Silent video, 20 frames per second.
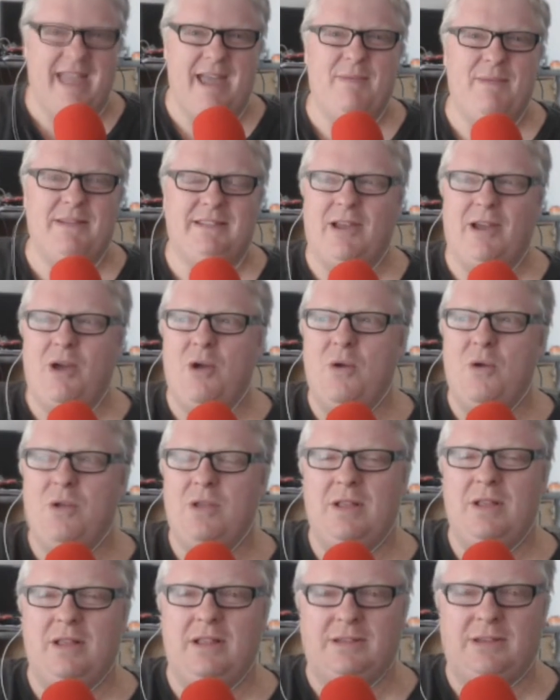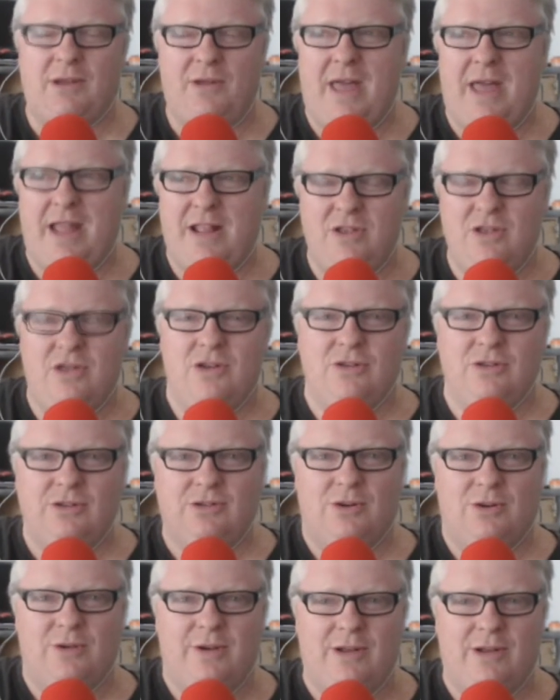Yeah, but so that news
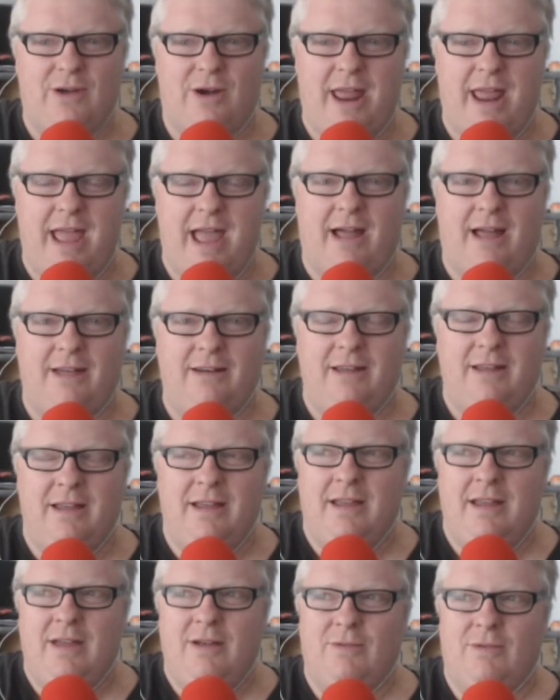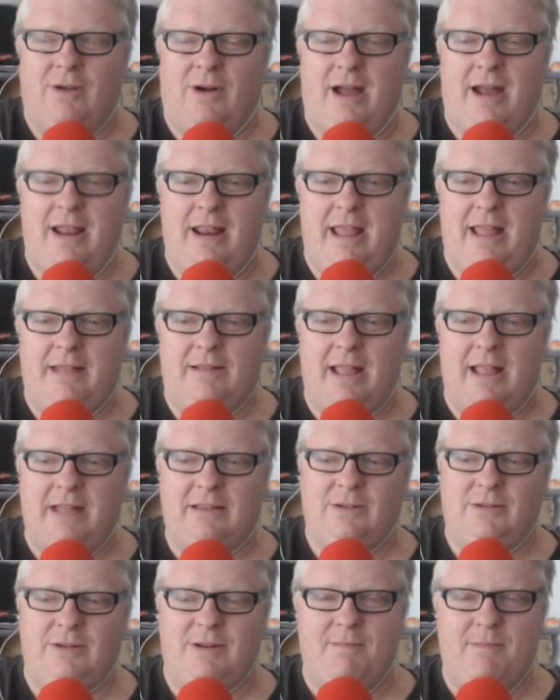story got out right,
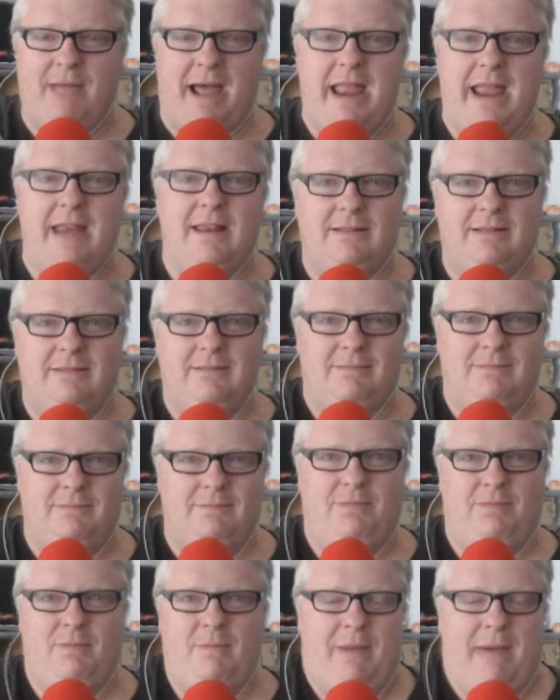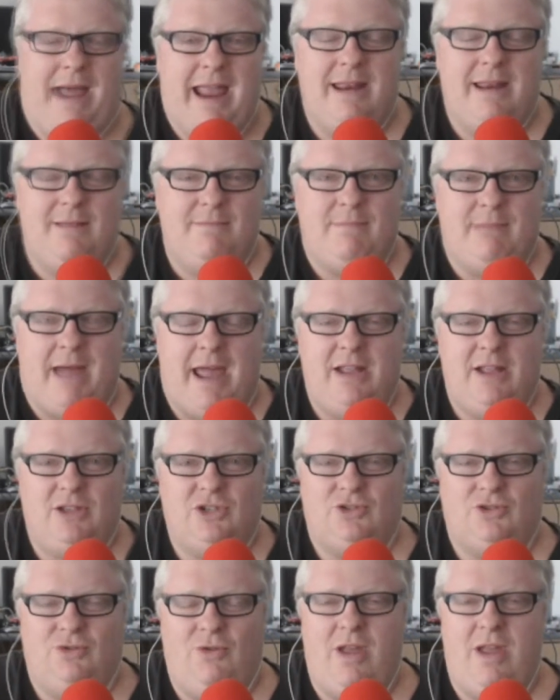and sort of made it
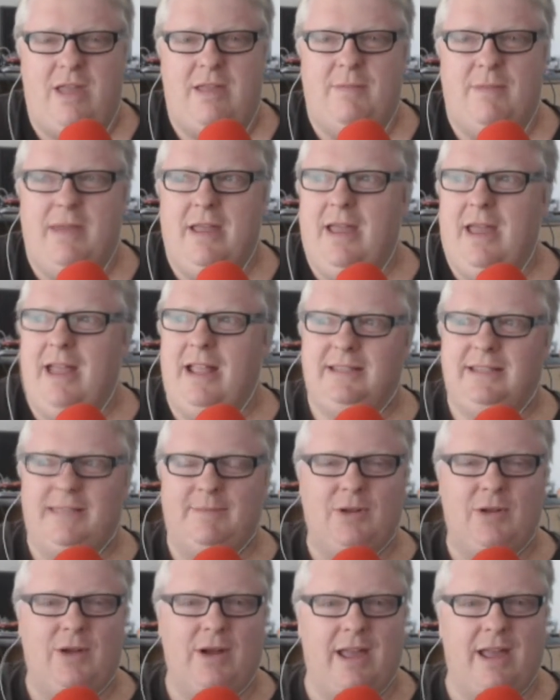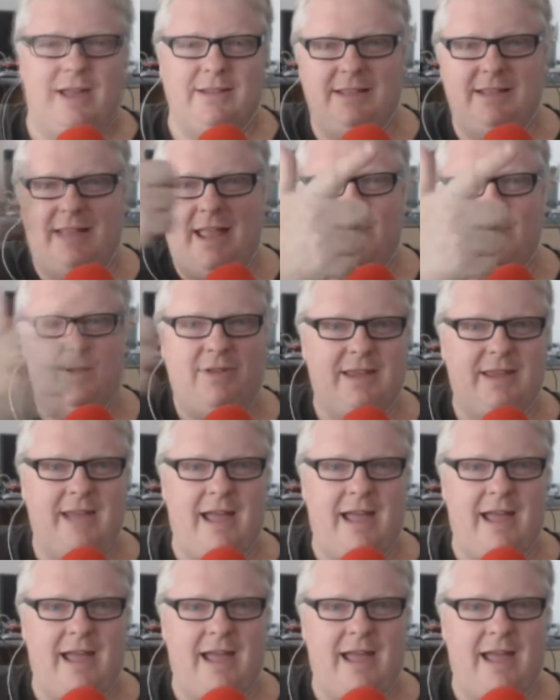mainstream, and some guy goes in there with a